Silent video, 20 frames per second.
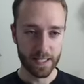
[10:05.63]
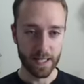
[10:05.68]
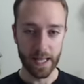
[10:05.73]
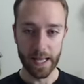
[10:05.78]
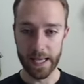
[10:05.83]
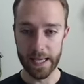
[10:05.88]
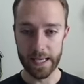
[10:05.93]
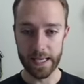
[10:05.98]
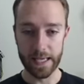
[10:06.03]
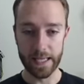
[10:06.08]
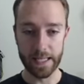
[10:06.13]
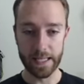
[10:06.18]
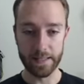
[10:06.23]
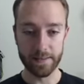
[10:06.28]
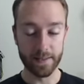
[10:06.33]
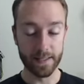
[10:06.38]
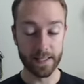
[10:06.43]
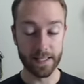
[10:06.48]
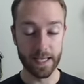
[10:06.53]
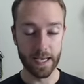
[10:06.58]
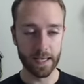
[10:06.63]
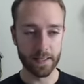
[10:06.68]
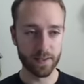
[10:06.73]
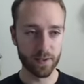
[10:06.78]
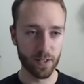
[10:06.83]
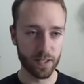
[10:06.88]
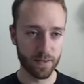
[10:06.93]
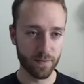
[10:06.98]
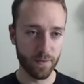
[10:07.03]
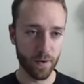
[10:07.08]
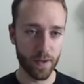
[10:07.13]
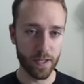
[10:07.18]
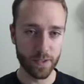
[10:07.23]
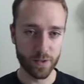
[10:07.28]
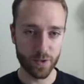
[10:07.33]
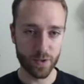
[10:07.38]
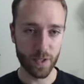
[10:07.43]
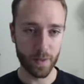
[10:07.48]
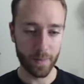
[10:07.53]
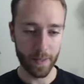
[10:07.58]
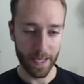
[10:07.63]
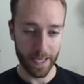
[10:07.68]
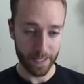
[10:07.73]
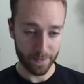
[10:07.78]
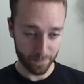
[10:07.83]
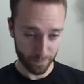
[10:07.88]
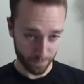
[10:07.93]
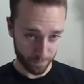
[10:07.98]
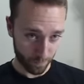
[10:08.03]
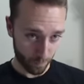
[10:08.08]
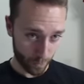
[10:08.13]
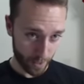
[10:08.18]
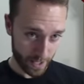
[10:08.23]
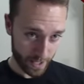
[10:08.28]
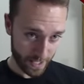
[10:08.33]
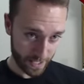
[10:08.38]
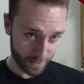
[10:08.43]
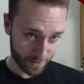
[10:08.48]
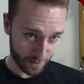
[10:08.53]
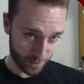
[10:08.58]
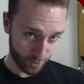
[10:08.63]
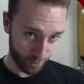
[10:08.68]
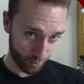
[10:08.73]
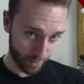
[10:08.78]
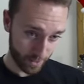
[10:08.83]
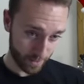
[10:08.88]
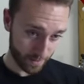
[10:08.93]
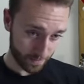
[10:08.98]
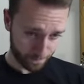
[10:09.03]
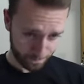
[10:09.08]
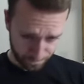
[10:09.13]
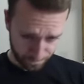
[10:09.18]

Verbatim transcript: And yeah, so that's a very interesting pack for 40,000 coins.